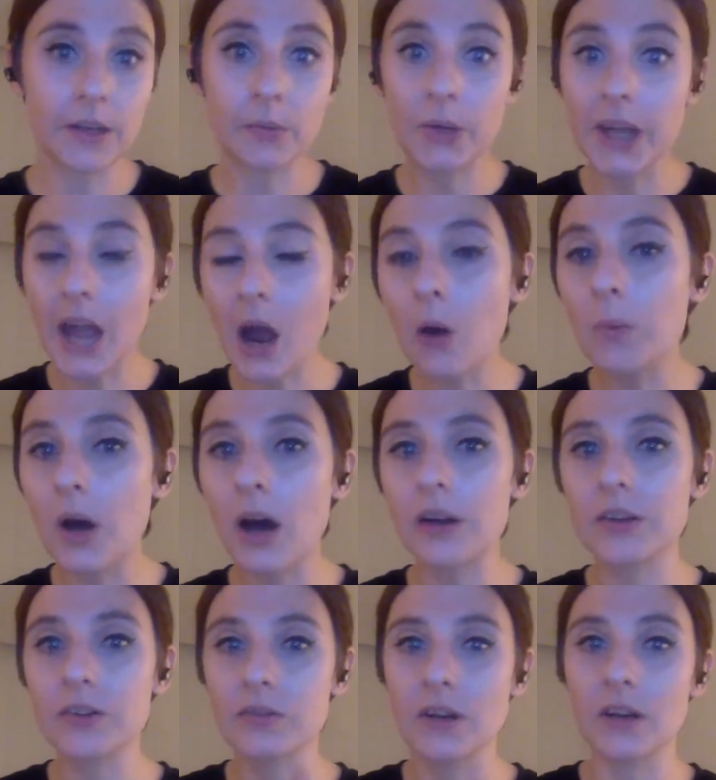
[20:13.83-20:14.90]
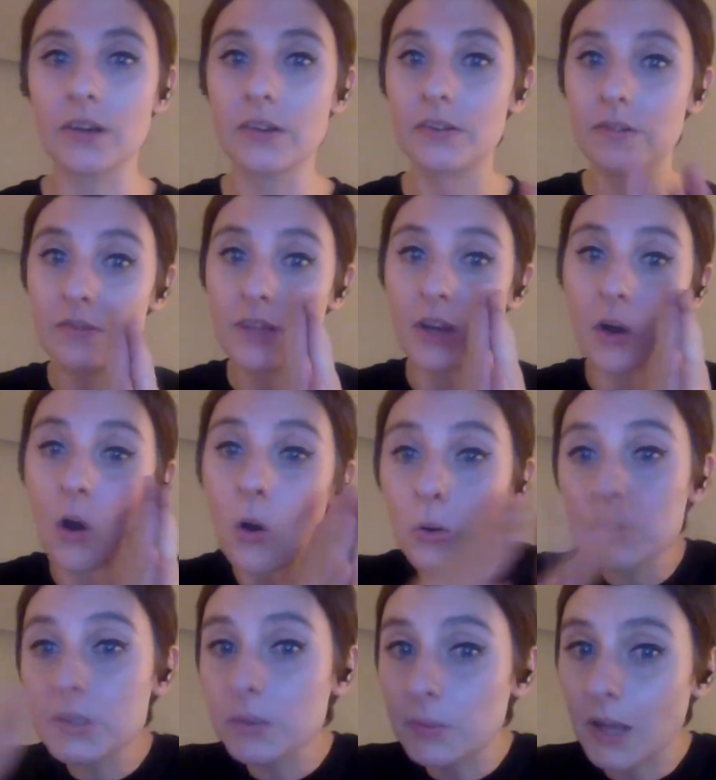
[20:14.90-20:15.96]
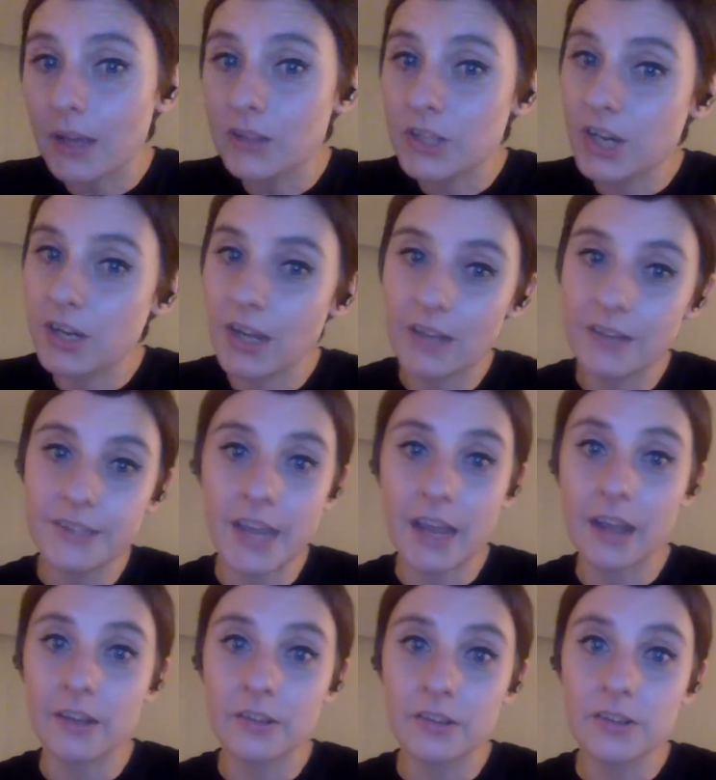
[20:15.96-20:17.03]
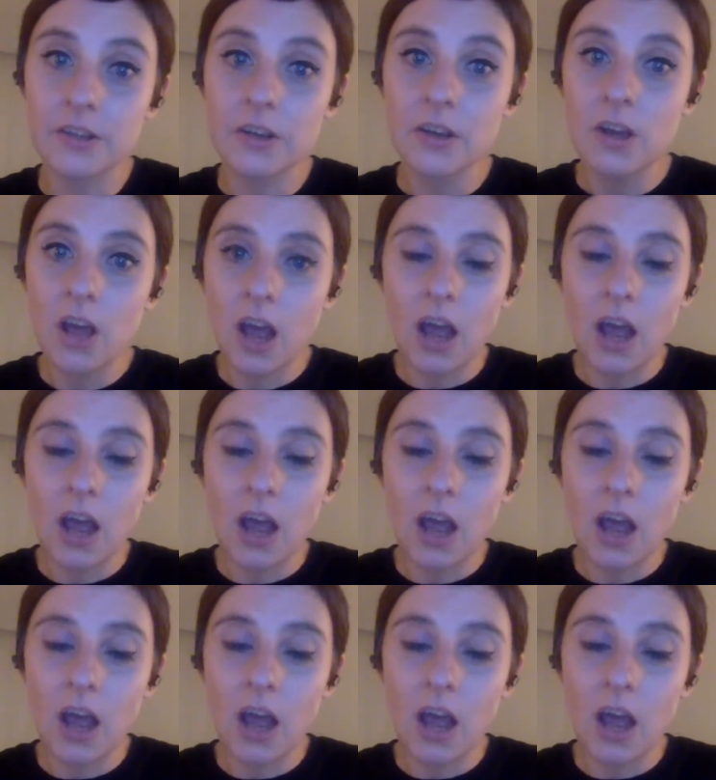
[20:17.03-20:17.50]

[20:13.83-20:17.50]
is that we help artists run their whole supply chain end to end.